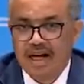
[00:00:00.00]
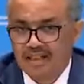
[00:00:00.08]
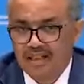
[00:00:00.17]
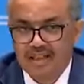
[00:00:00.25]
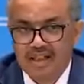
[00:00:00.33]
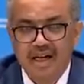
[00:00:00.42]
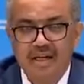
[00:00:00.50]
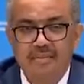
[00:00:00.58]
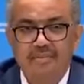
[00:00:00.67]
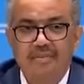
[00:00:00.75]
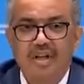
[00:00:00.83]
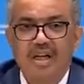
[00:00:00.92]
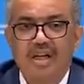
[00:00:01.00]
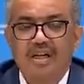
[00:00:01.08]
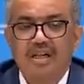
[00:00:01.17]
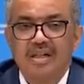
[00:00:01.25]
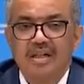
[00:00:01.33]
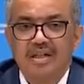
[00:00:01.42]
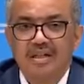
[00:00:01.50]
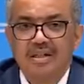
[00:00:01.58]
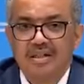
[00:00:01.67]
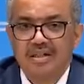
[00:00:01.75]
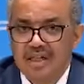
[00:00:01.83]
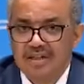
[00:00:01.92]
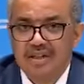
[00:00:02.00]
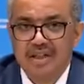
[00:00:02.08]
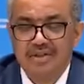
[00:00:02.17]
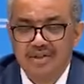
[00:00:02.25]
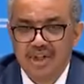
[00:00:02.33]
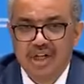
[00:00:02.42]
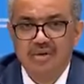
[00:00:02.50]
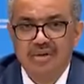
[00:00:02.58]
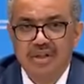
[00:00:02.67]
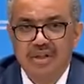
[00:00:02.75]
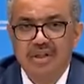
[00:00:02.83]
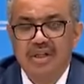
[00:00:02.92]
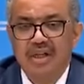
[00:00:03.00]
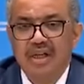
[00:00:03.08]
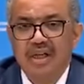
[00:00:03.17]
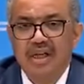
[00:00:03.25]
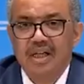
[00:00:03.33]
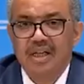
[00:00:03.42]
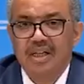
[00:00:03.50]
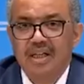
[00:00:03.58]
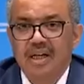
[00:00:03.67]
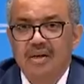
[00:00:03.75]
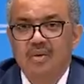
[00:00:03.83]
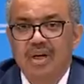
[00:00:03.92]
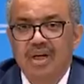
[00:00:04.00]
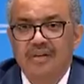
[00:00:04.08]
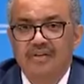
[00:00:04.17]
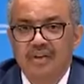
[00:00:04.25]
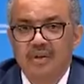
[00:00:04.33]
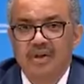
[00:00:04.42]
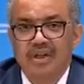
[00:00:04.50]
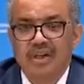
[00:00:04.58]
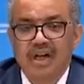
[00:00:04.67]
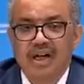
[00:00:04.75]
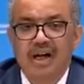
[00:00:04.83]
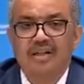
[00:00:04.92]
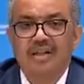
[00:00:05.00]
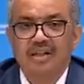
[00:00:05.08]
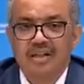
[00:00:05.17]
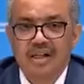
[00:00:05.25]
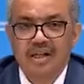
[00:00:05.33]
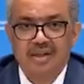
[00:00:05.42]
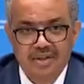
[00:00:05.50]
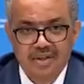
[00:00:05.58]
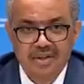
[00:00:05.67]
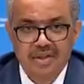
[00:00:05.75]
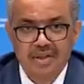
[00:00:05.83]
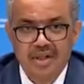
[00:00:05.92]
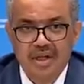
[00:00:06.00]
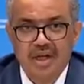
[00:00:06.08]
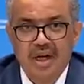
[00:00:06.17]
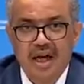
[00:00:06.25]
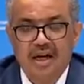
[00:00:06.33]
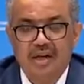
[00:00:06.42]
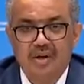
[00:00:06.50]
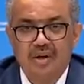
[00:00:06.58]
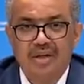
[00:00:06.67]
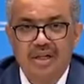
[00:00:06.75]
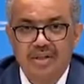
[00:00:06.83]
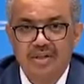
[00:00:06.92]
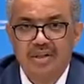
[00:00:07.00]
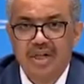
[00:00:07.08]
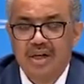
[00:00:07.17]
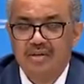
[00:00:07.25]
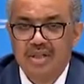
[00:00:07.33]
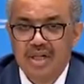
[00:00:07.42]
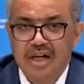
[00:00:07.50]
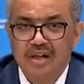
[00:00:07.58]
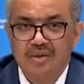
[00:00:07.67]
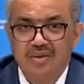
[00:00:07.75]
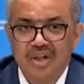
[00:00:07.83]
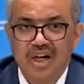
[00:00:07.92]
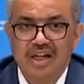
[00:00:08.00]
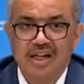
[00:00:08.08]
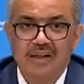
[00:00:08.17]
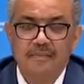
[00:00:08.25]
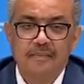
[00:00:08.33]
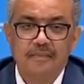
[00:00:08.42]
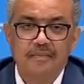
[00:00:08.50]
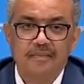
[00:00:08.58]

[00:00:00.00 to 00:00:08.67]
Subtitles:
At the time, 30th January, there were fewer than 100 cases and no deaths outside of China.